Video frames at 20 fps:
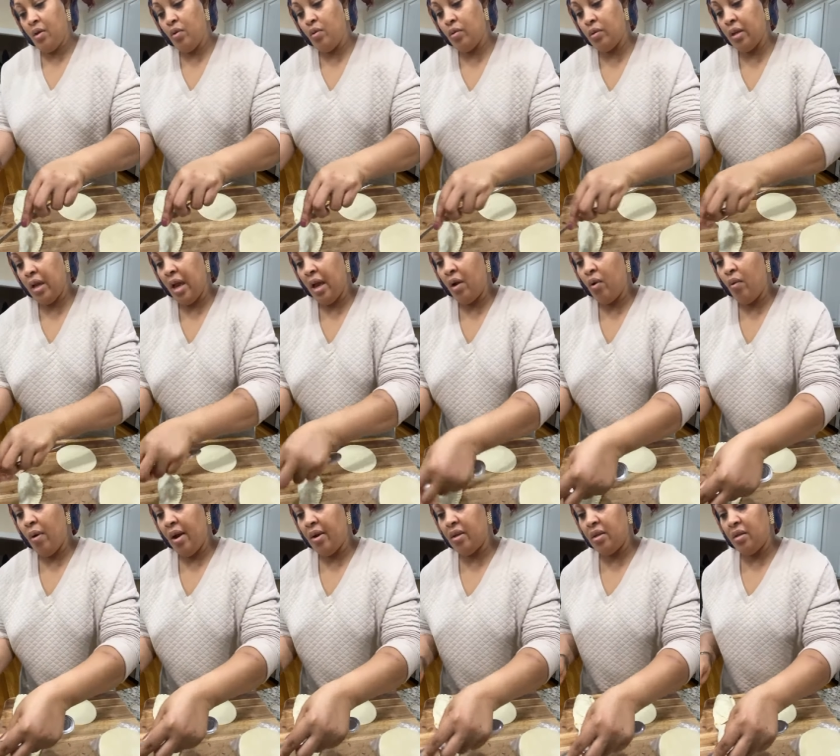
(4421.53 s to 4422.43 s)
you can
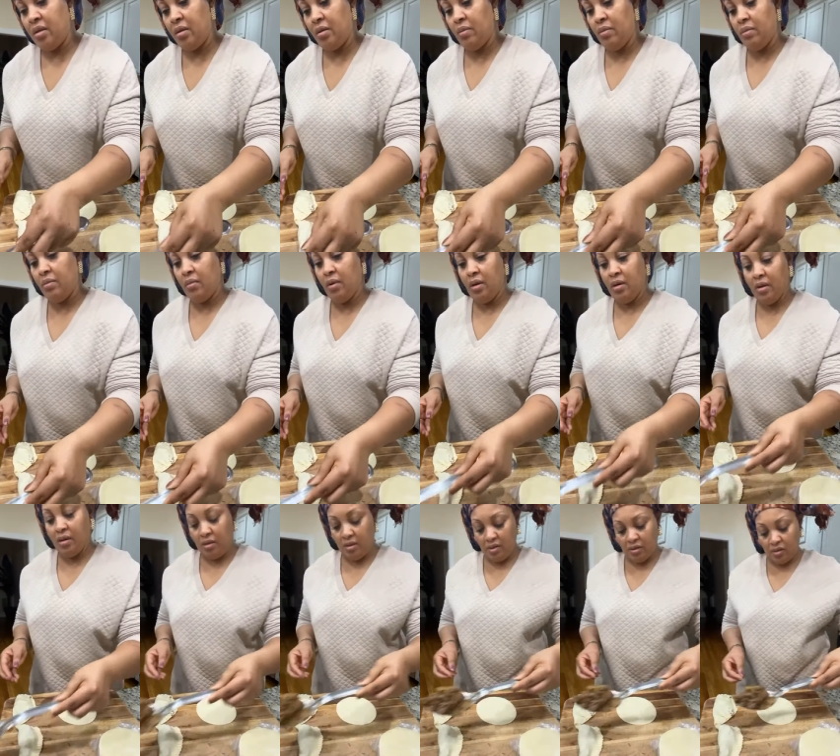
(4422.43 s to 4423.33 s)
use egg whites
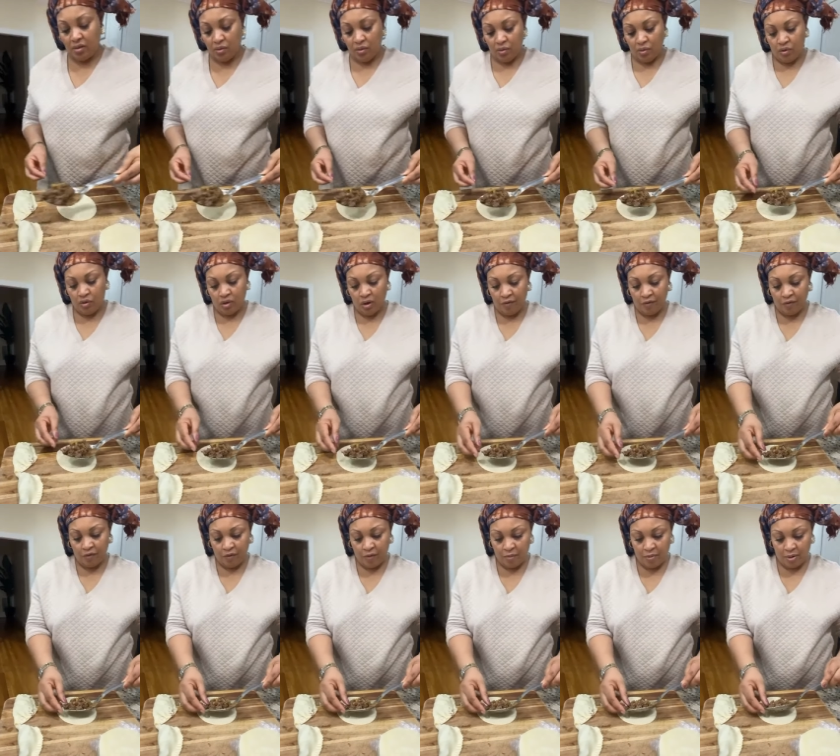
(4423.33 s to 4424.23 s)
but this is too
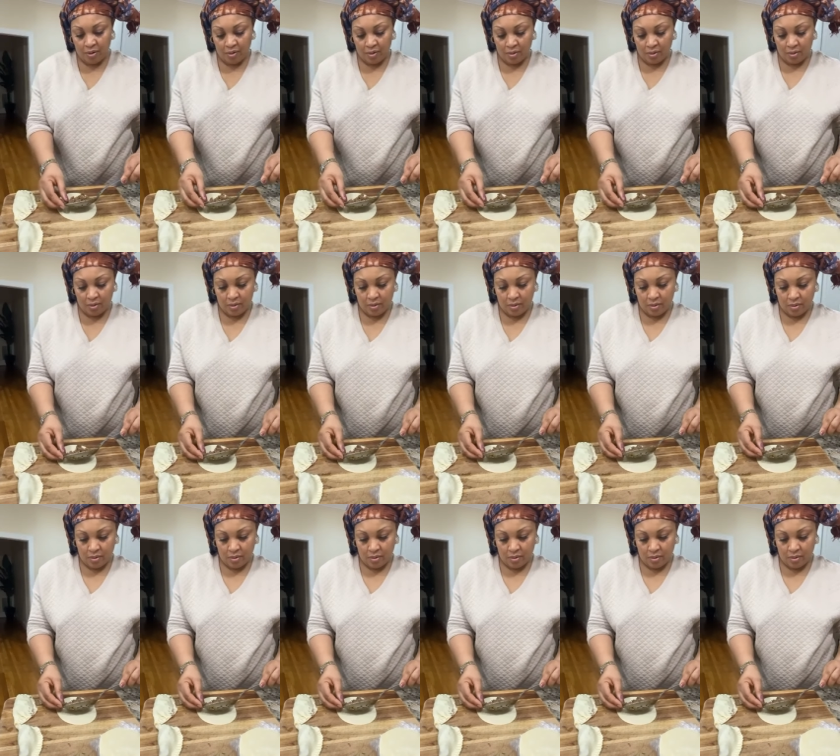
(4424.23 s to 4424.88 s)
soft for me